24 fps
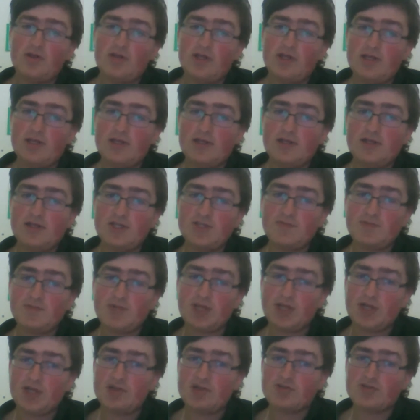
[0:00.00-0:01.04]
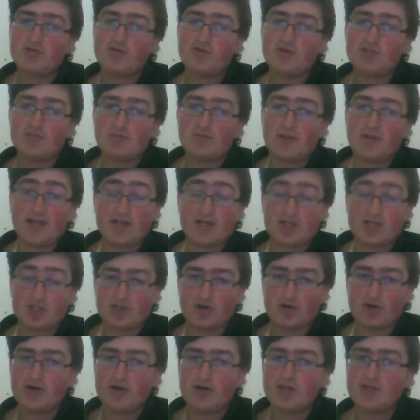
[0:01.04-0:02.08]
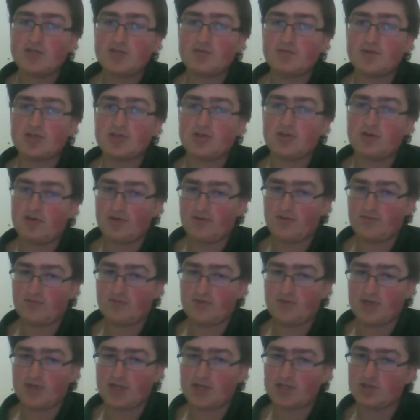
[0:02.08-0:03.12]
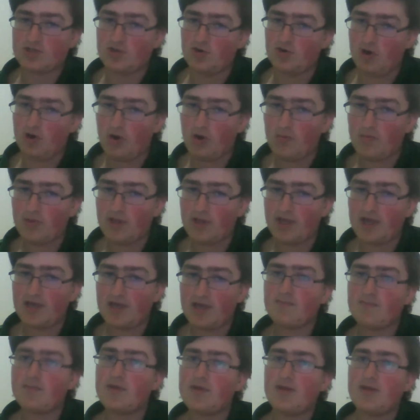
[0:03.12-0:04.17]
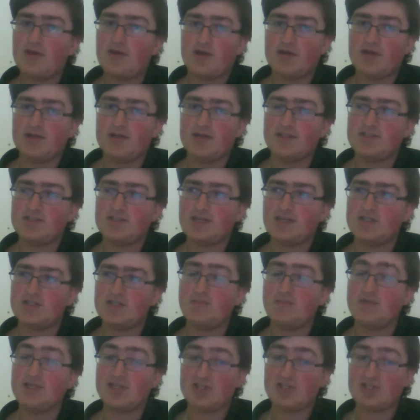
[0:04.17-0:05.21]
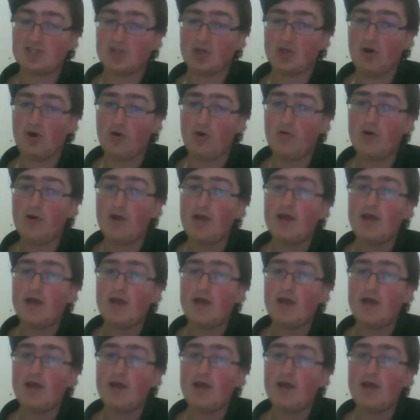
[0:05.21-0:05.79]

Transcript: this particular Druid is playing Cenarius, which a lot of Druid decks are not playing because it's a bit slow.